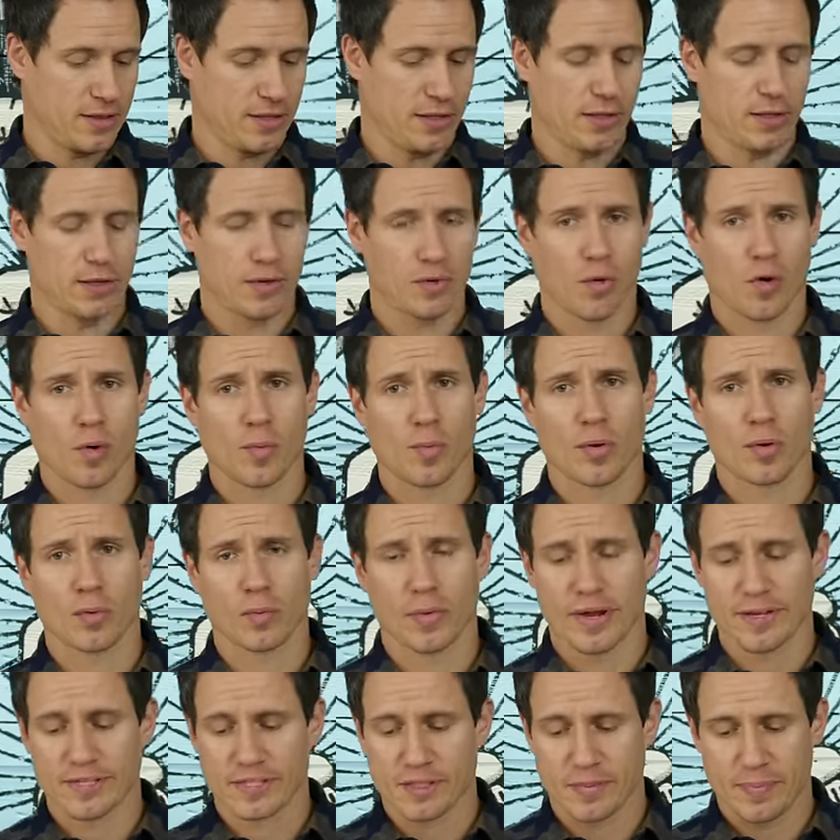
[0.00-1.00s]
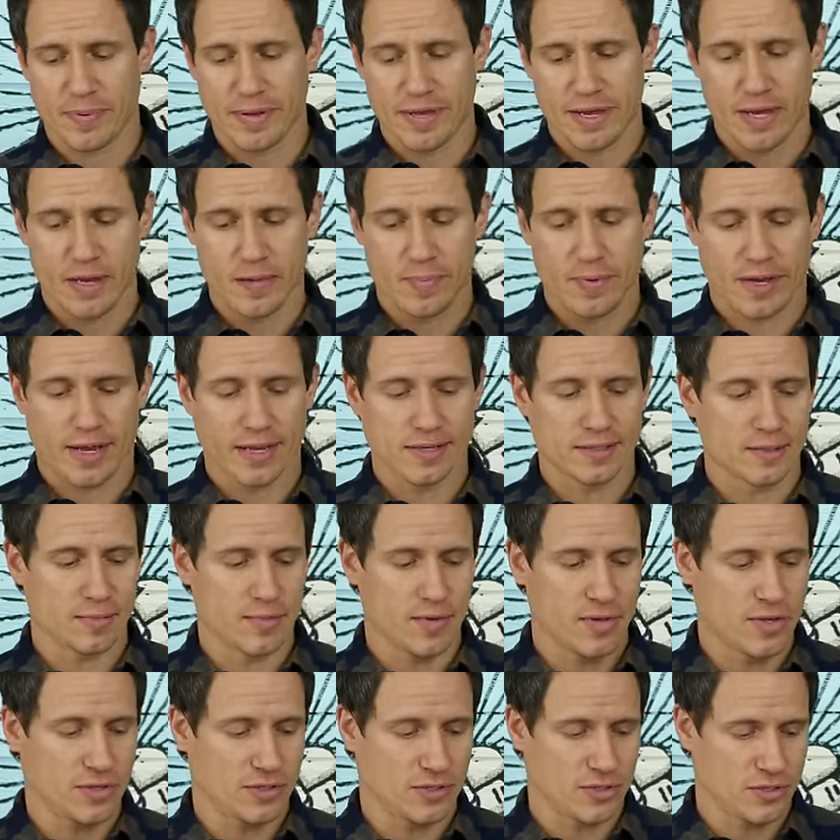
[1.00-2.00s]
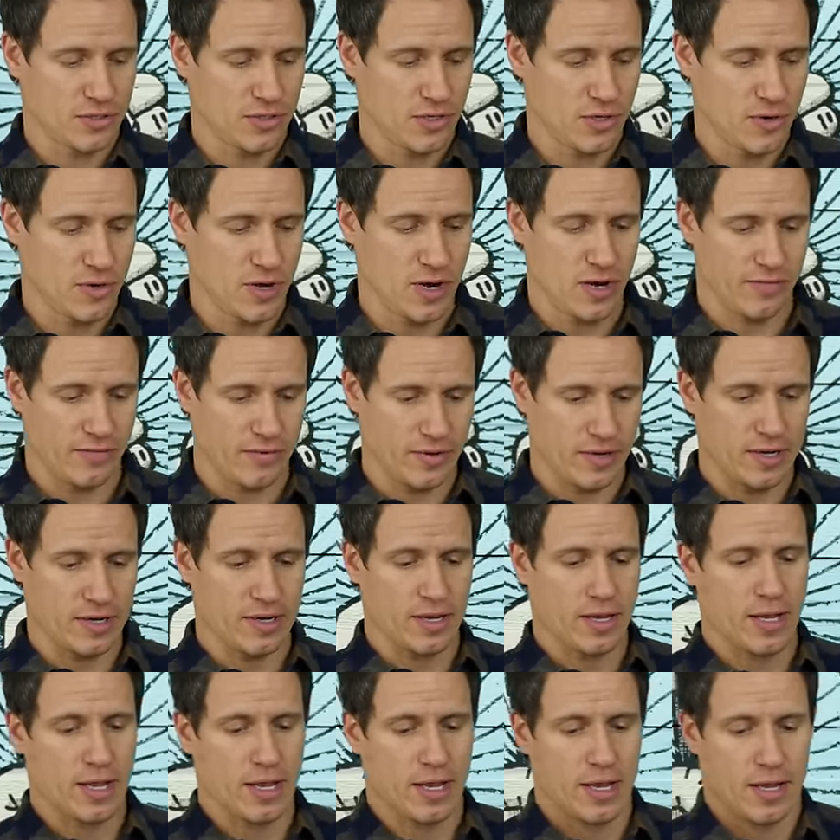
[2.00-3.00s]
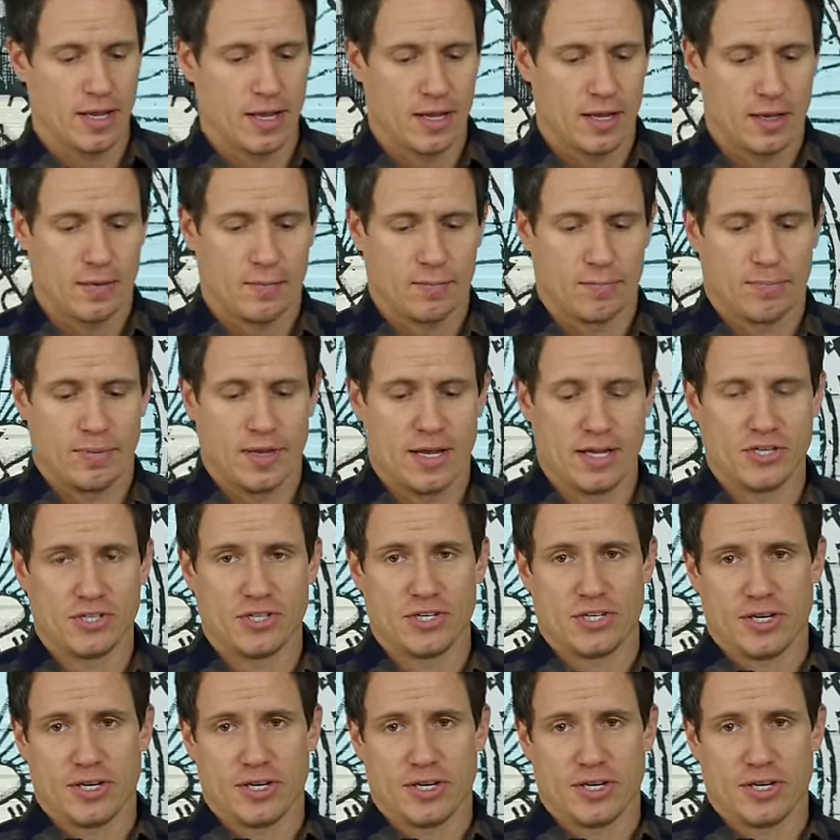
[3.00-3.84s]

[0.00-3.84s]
the normal recipe because I'm using two different peach